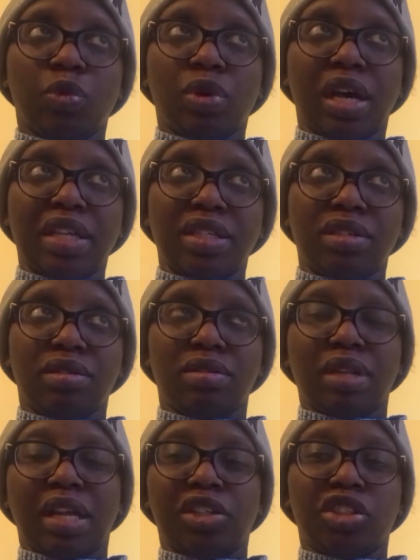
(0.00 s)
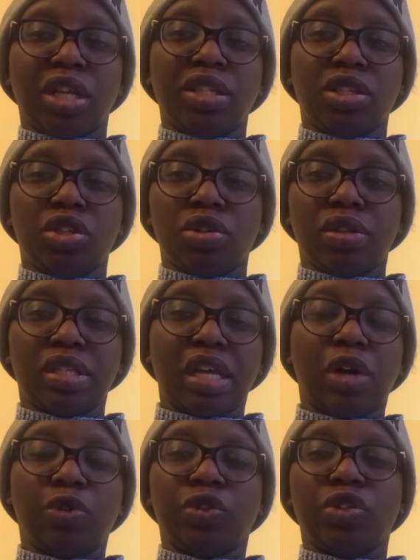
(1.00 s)
as it like transitions
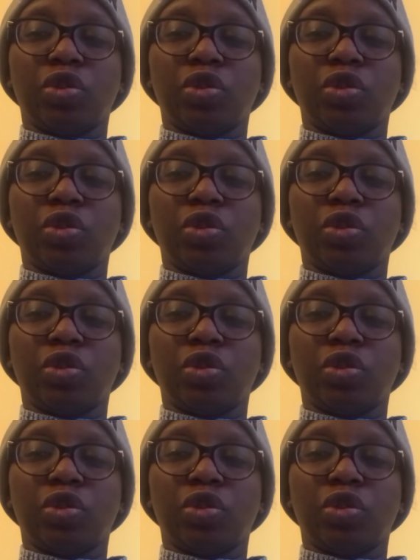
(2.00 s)
out.